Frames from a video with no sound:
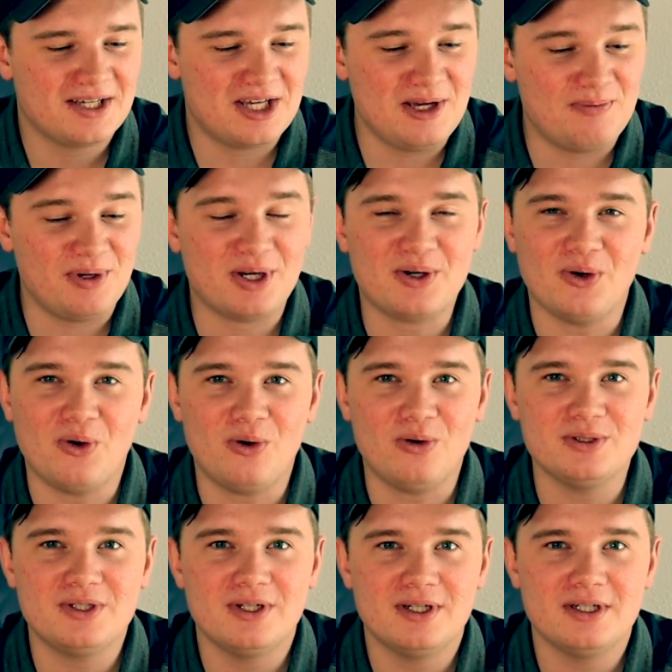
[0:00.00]
keep it
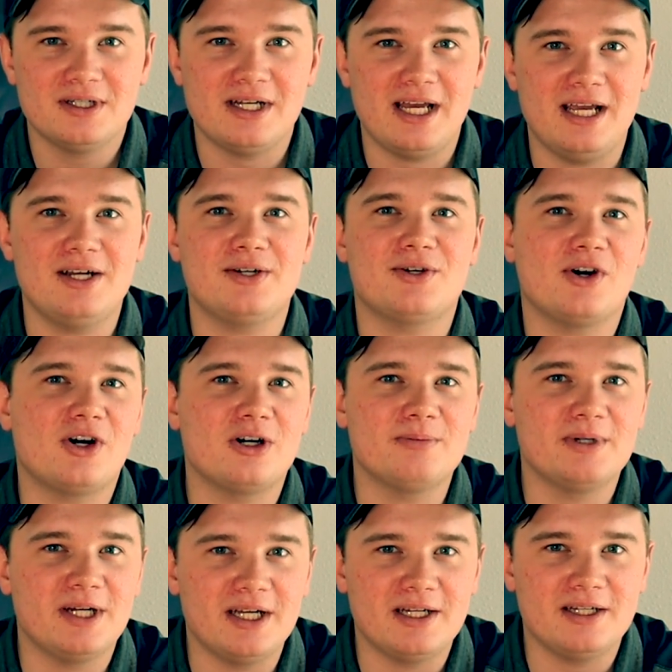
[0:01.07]
cold and
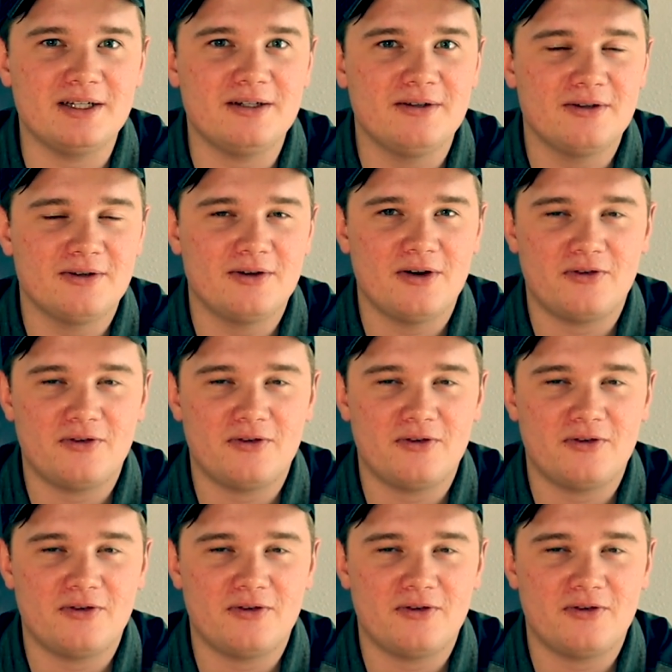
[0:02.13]
carbonated